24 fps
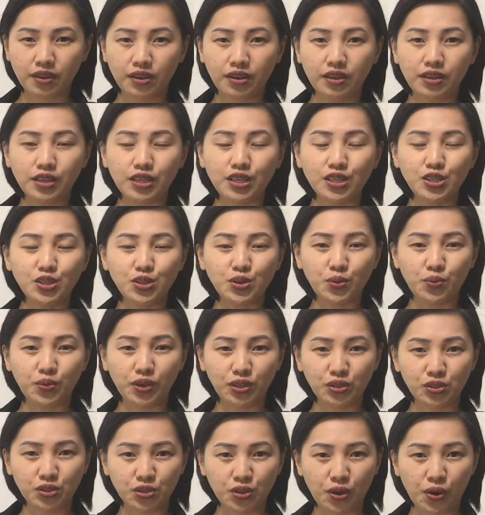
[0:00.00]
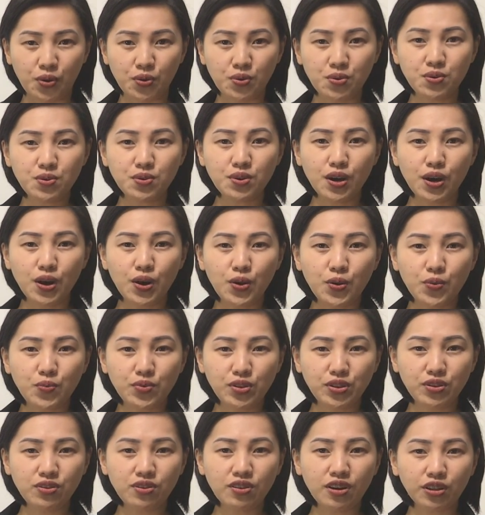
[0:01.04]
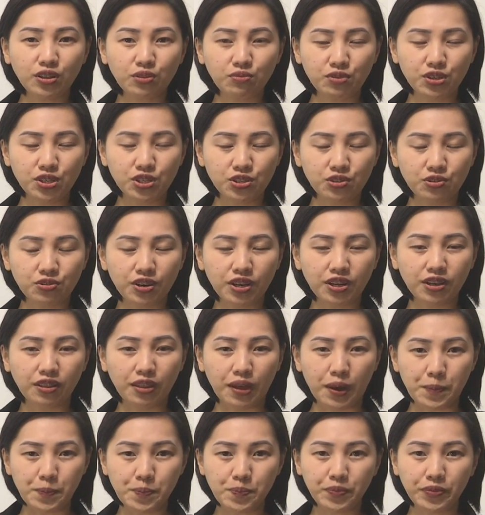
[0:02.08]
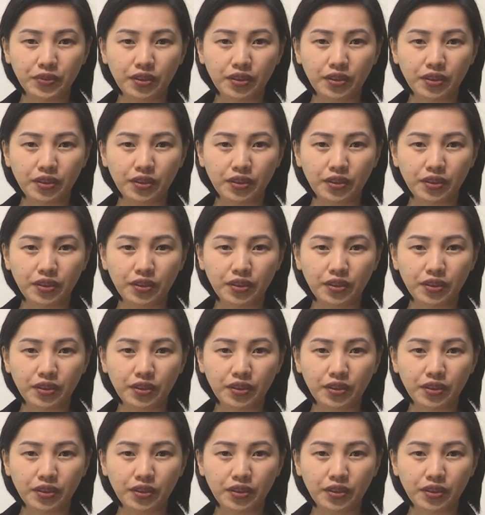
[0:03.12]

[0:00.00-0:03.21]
In doing so, we do not restrict them,